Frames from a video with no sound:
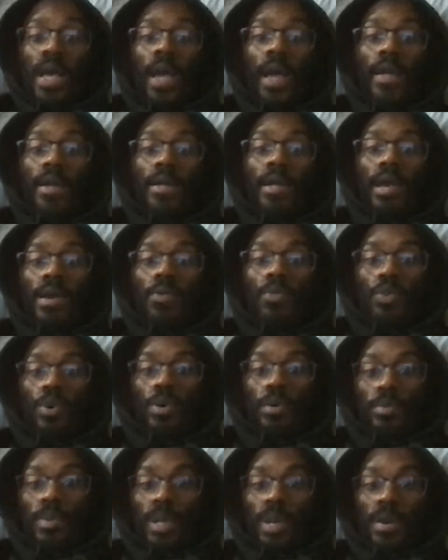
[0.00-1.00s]
And
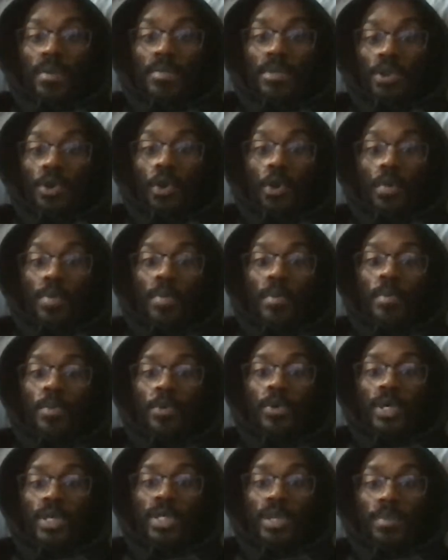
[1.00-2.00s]
what becomes
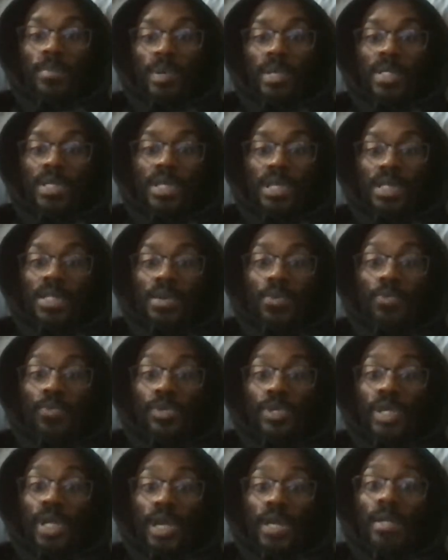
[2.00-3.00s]
culpable is the business in
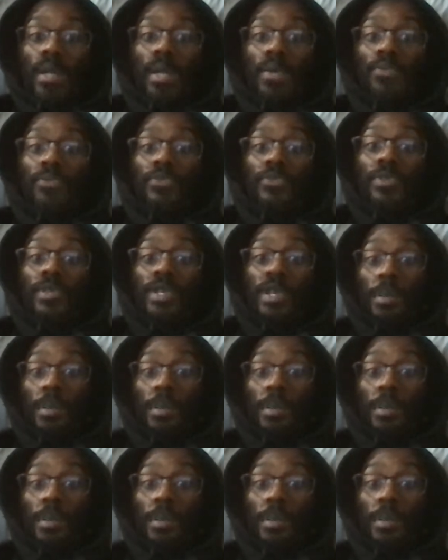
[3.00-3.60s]
which they left